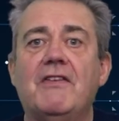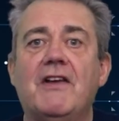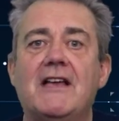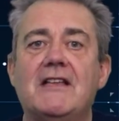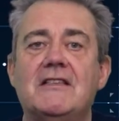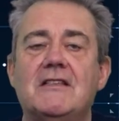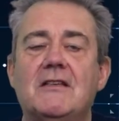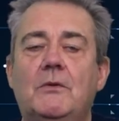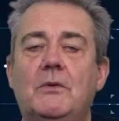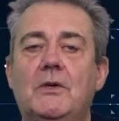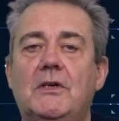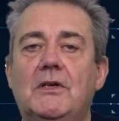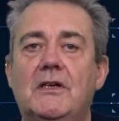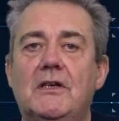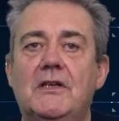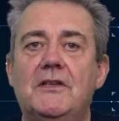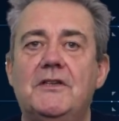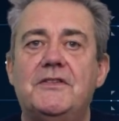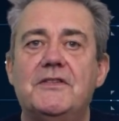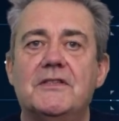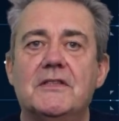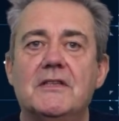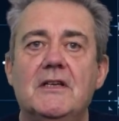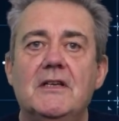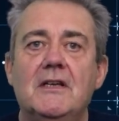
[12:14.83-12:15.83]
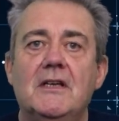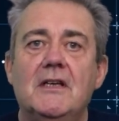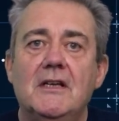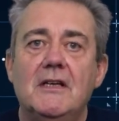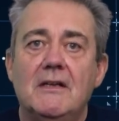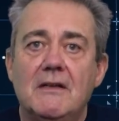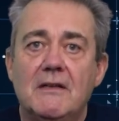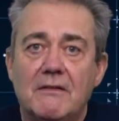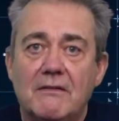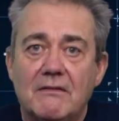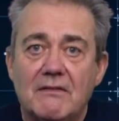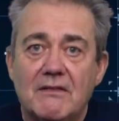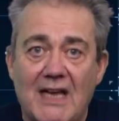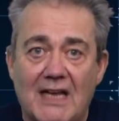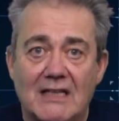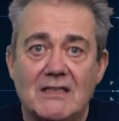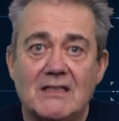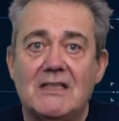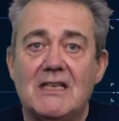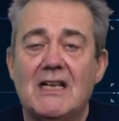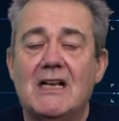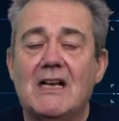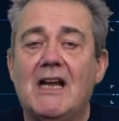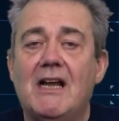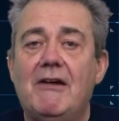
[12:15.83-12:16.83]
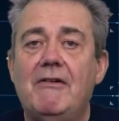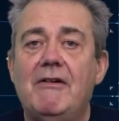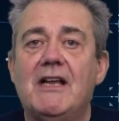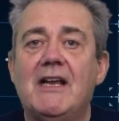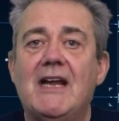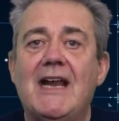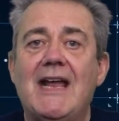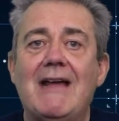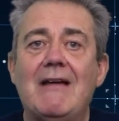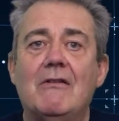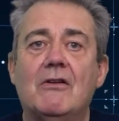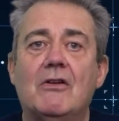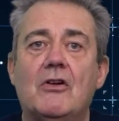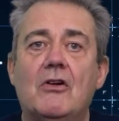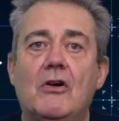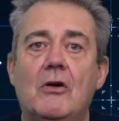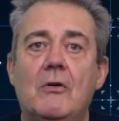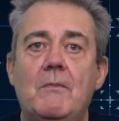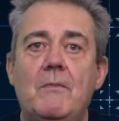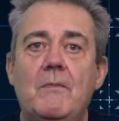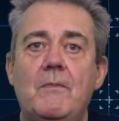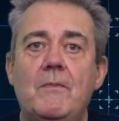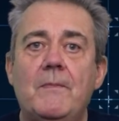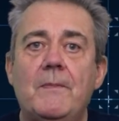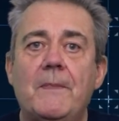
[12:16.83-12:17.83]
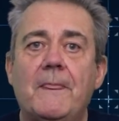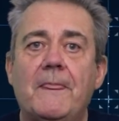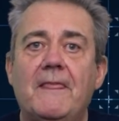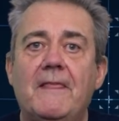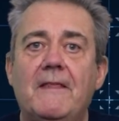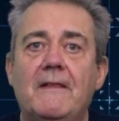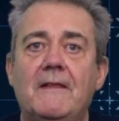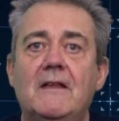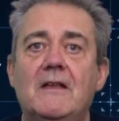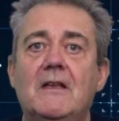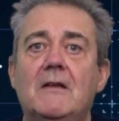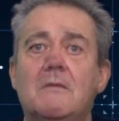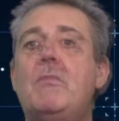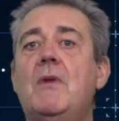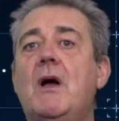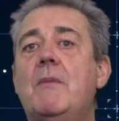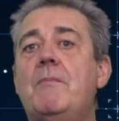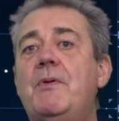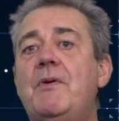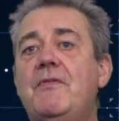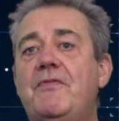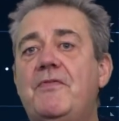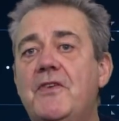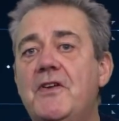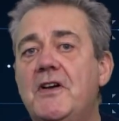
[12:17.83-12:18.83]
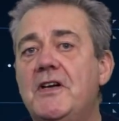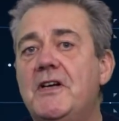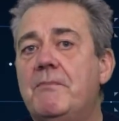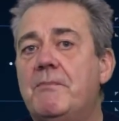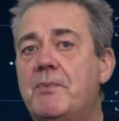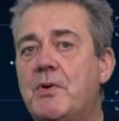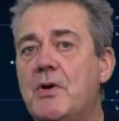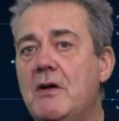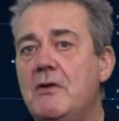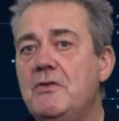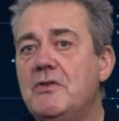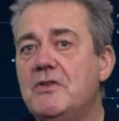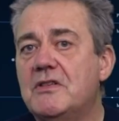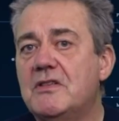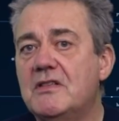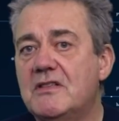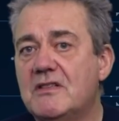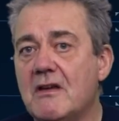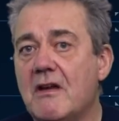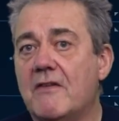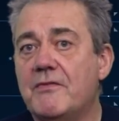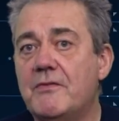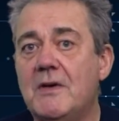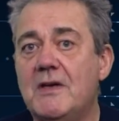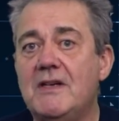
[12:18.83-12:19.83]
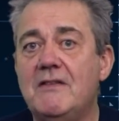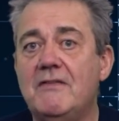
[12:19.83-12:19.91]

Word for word: letter words. That's declaring an outcome. My preferred approach to software